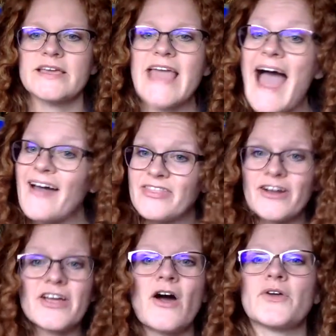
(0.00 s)
Yeah,
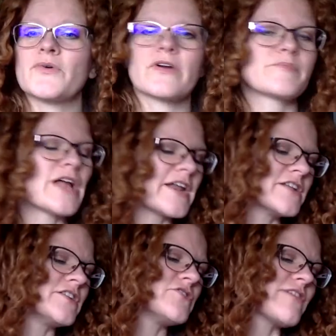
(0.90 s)
there you go. You're already
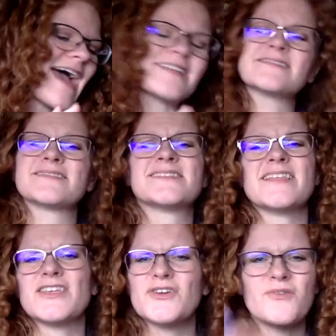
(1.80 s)
planning to do that.
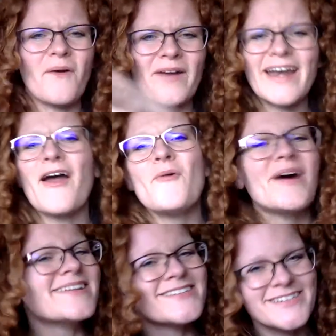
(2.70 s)
Then you already know
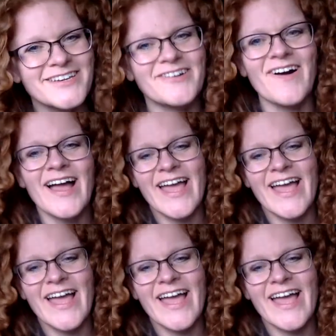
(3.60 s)
what to do.